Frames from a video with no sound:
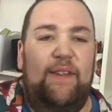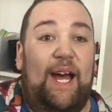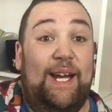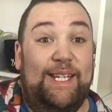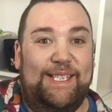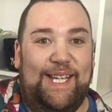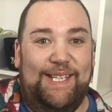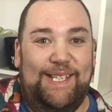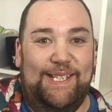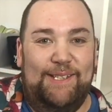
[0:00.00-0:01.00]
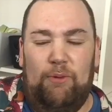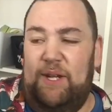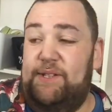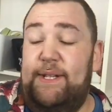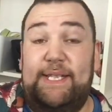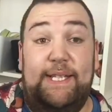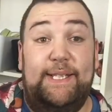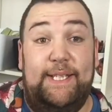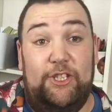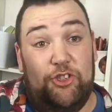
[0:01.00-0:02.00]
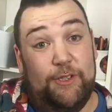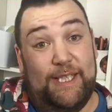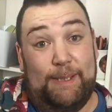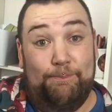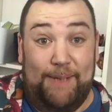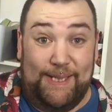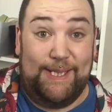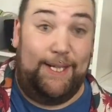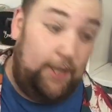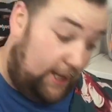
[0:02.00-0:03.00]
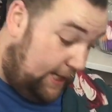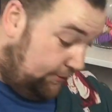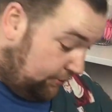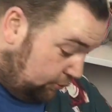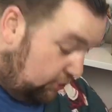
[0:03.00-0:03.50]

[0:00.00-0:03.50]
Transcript: and it's scented. Wait, it's not scented, it's just sit, been sitting on candles,